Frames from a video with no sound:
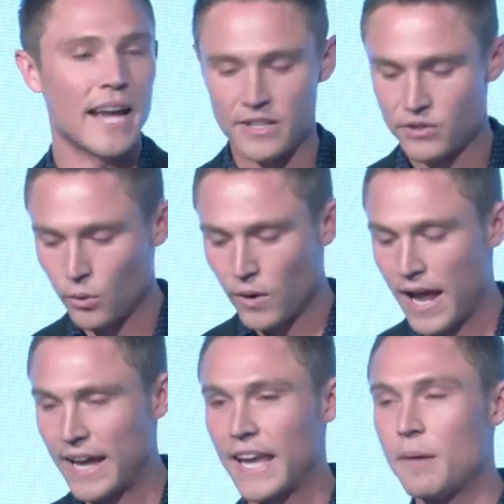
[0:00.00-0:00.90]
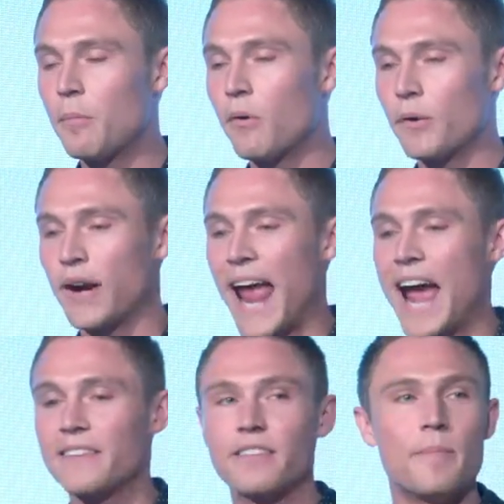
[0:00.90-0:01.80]
And so it came a point where I
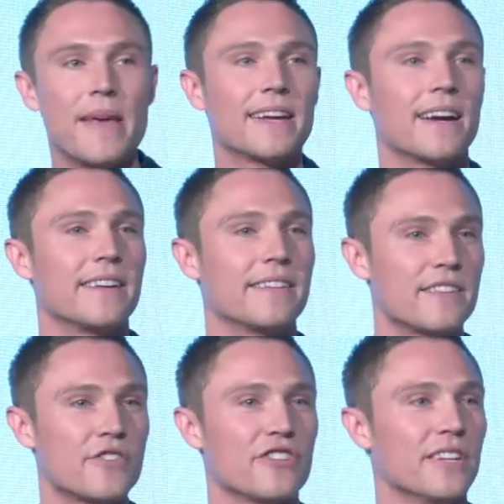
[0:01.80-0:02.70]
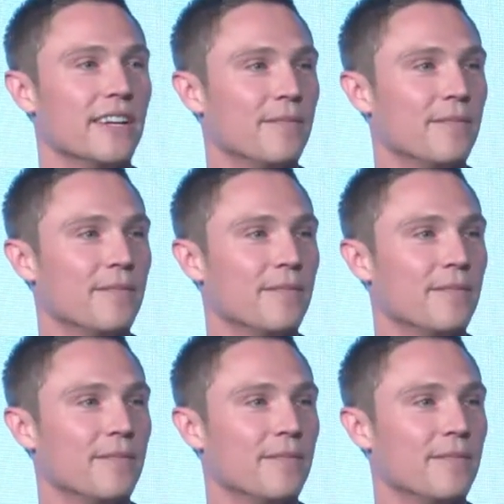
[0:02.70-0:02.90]
had to make a decision.